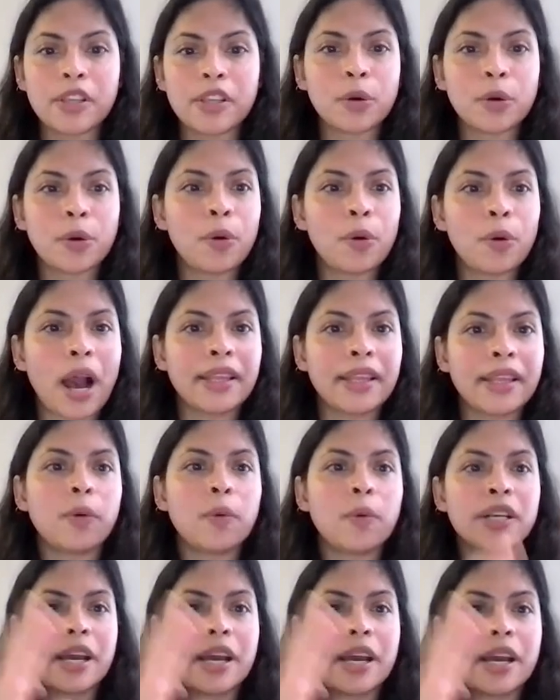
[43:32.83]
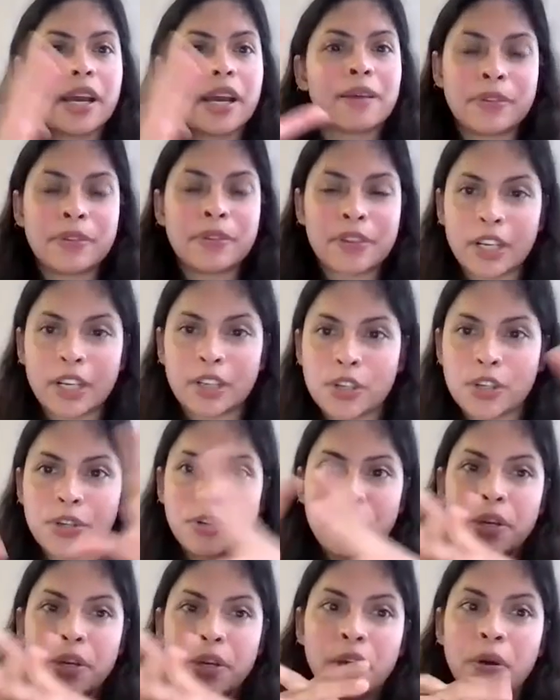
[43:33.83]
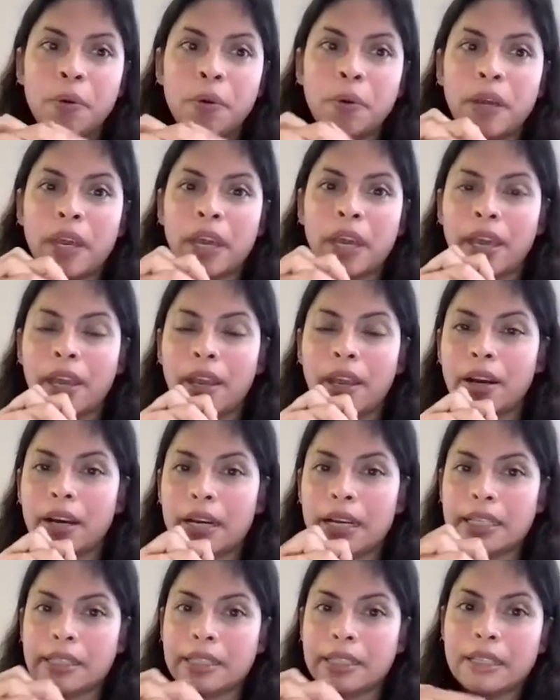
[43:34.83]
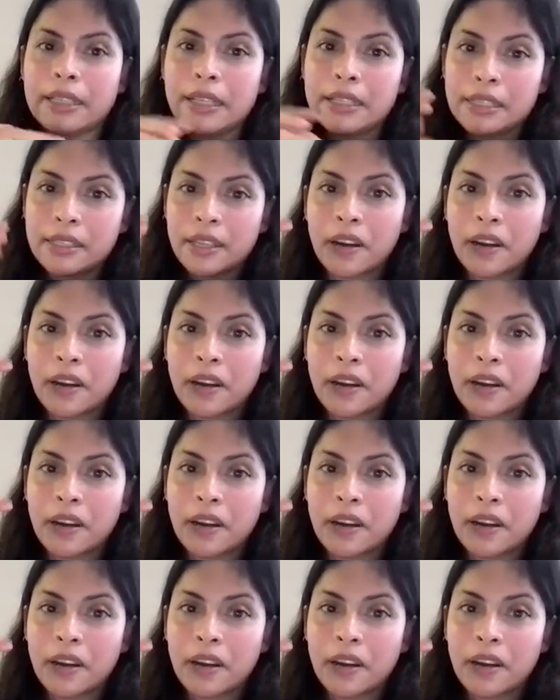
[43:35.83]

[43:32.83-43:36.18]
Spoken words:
So I think what I have tried to show you here is that the